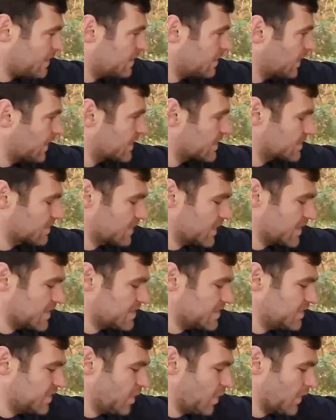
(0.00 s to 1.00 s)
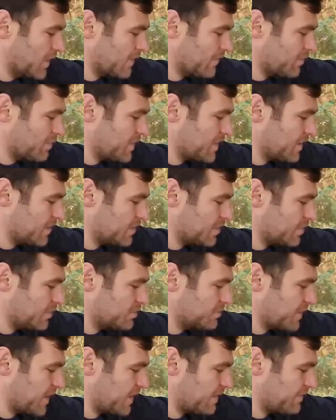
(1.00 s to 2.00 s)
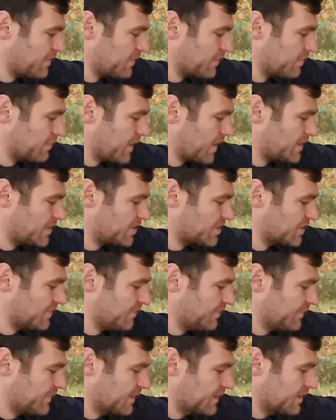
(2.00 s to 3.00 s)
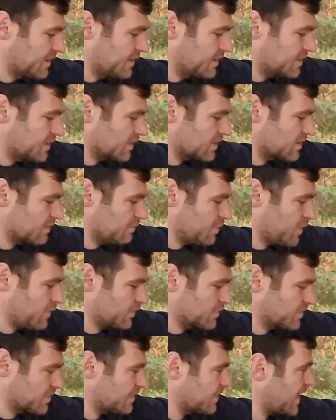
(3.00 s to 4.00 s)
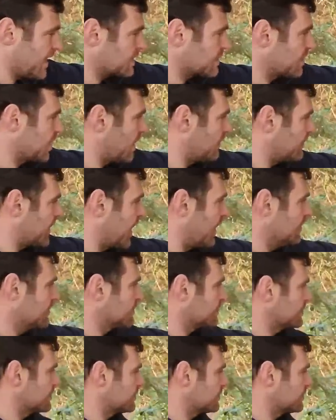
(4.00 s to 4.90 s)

Like it's not giving me a huge amount of information. So I'm just gonna move on to the next hive now.